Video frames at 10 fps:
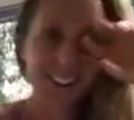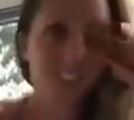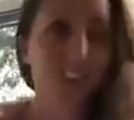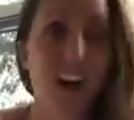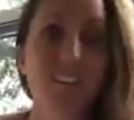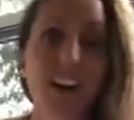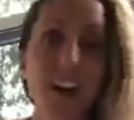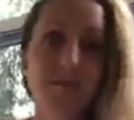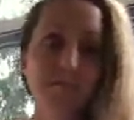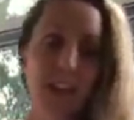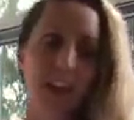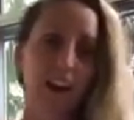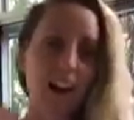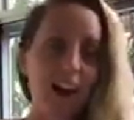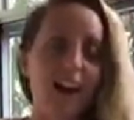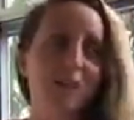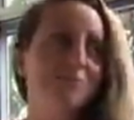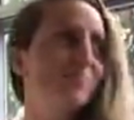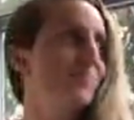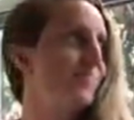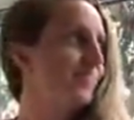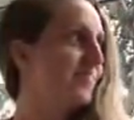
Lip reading: So high vibe.